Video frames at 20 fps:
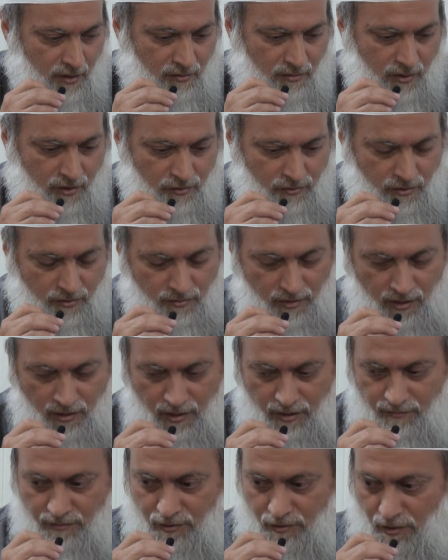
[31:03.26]
all those whom they
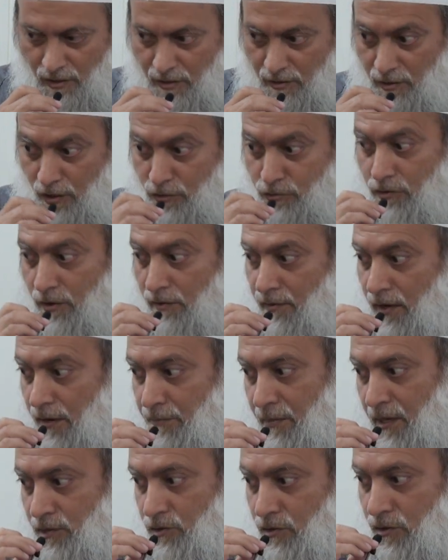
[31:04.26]
love, inshallah. Those who have
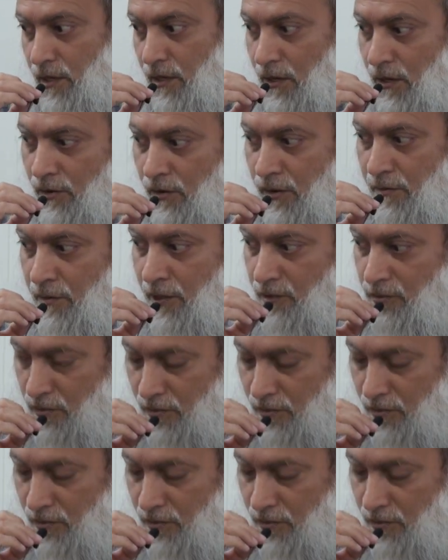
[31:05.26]
not made sunnah, go and make